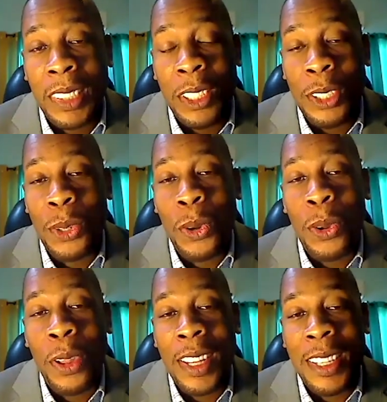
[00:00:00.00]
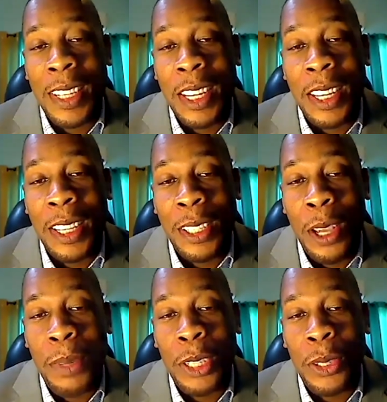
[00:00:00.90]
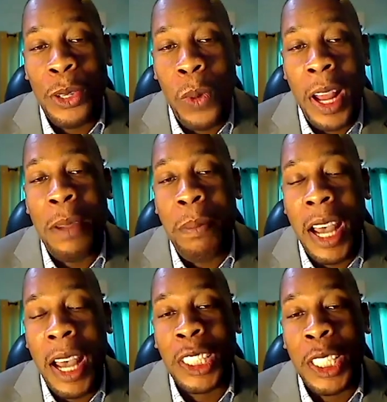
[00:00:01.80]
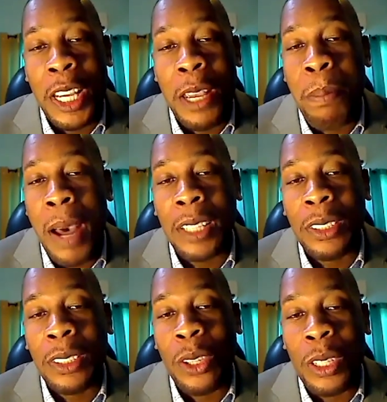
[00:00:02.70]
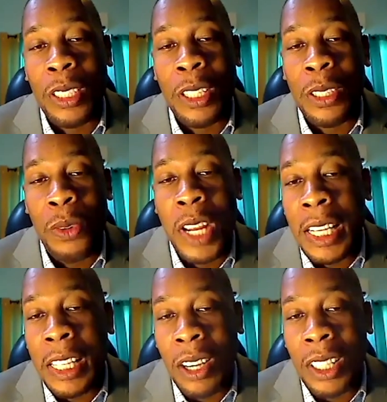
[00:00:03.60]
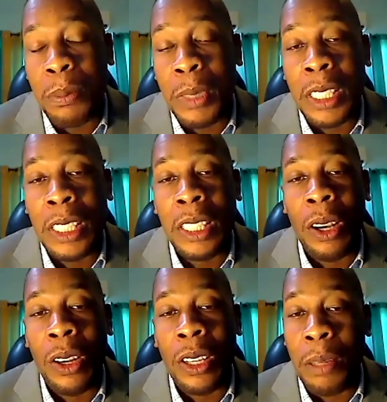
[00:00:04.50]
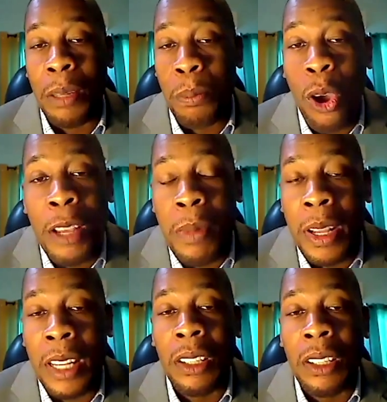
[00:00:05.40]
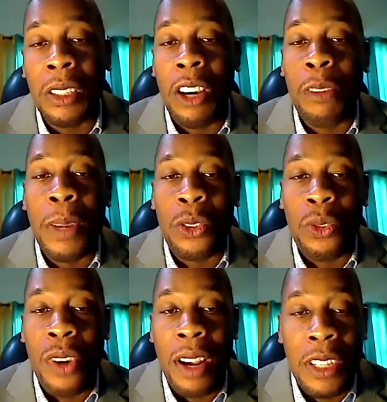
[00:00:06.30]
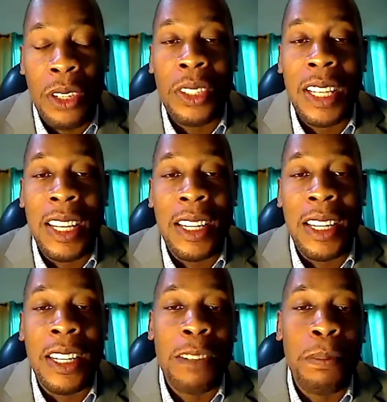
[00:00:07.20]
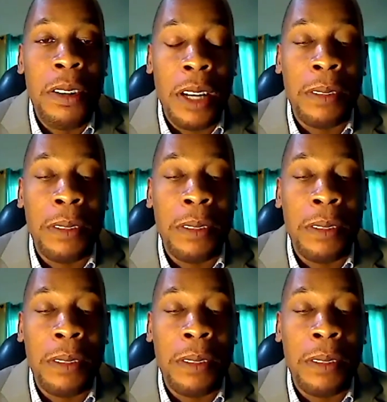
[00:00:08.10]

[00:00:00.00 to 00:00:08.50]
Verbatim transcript: So the, I mean, you could well imagine the impact on the real economy, on employment, on government revenues in this period.